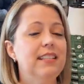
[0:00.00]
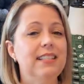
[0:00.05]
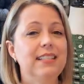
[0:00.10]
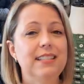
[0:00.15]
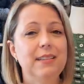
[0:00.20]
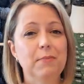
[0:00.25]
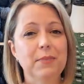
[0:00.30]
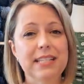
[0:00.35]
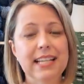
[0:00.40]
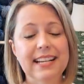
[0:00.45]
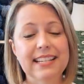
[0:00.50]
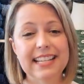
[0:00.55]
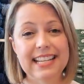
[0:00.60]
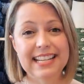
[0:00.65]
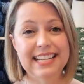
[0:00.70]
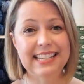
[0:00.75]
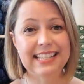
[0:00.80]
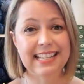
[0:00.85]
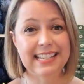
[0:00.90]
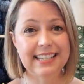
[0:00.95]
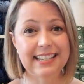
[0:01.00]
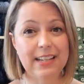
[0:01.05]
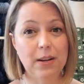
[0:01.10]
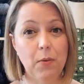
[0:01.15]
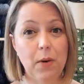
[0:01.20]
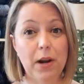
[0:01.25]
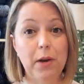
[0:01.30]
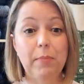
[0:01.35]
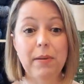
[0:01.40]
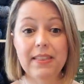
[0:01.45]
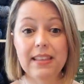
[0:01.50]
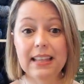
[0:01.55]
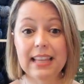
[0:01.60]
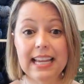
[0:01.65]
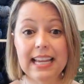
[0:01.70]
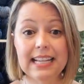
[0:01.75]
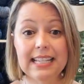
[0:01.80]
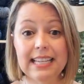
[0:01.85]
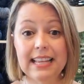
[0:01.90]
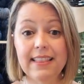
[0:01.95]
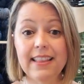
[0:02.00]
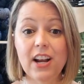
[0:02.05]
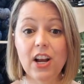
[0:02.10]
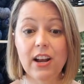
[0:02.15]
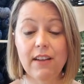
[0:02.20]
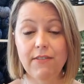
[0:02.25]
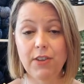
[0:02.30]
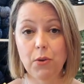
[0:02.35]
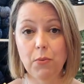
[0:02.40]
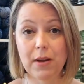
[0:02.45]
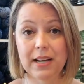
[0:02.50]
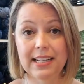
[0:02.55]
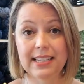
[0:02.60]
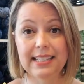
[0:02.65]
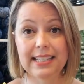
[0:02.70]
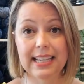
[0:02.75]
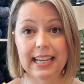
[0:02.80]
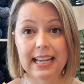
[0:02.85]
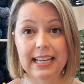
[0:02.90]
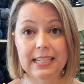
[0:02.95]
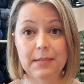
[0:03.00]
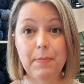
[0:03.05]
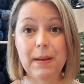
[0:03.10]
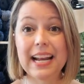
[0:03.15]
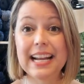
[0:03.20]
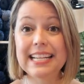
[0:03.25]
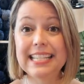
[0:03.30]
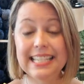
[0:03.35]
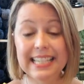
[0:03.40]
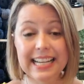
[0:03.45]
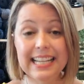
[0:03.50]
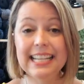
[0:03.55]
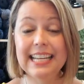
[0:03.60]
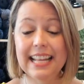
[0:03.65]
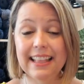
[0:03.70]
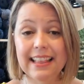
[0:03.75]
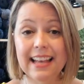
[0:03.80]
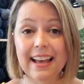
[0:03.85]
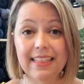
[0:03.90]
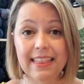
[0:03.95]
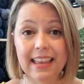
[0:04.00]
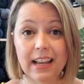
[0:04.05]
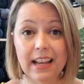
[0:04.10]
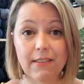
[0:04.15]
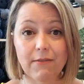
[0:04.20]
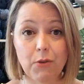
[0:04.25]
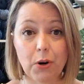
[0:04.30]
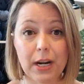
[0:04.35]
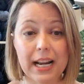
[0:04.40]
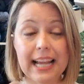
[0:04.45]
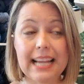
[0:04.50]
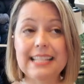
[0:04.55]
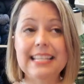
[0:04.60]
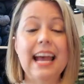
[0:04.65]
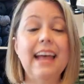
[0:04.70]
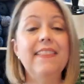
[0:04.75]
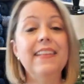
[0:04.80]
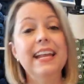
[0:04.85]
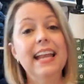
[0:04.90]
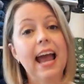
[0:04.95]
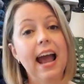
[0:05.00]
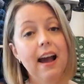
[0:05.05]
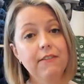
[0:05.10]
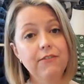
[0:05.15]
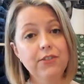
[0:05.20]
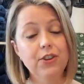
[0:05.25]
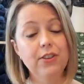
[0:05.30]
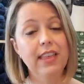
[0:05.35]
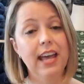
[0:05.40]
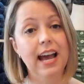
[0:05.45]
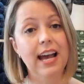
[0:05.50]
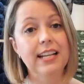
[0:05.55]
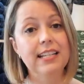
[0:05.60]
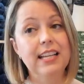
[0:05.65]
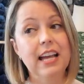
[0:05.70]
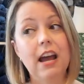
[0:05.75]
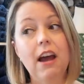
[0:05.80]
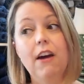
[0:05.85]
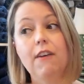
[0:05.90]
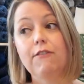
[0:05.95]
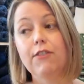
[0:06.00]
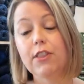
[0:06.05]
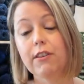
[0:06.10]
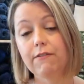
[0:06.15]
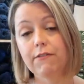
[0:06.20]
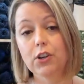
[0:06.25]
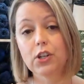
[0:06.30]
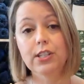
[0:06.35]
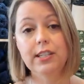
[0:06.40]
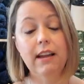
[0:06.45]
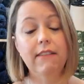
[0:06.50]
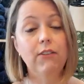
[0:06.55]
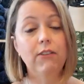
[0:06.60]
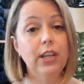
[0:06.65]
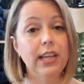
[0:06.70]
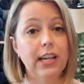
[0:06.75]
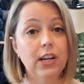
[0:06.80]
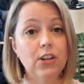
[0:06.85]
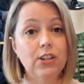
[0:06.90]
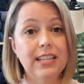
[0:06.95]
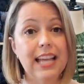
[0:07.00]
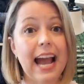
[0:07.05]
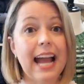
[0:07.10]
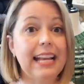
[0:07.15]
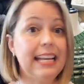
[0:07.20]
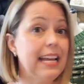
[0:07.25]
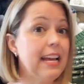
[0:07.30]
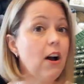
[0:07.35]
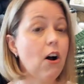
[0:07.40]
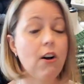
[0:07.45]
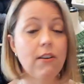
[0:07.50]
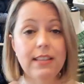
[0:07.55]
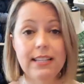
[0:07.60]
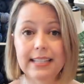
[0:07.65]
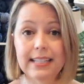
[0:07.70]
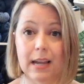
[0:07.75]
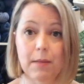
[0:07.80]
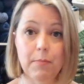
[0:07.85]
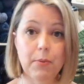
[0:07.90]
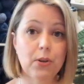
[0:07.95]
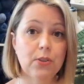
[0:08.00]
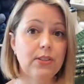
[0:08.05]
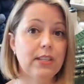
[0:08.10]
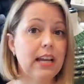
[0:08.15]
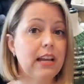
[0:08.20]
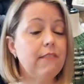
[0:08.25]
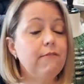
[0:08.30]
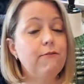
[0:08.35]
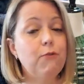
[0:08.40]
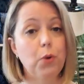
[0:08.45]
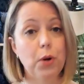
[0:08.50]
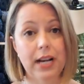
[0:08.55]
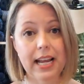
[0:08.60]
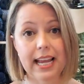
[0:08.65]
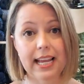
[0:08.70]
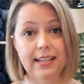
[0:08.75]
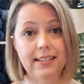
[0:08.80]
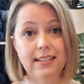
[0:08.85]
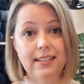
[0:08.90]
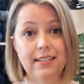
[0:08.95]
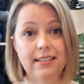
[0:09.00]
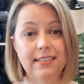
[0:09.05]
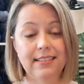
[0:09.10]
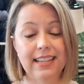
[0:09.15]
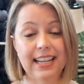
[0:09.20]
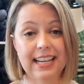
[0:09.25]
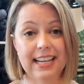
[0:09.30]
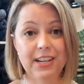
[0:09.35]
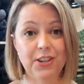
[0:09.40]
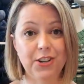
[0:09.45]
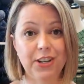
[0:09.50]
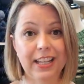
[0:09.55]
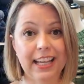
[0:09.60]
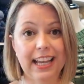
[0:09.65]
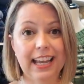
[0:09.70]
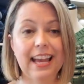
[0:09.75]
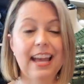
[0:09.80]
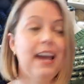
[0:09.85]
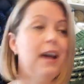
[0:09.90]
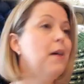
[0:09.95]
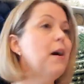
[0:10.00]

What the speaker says: Someone's asking to see Stillwater, but the link is in there if you want to see it. But I did knit that thing in 4 days. And then after that, for the first several years, I knit all the samples in 4 days initially.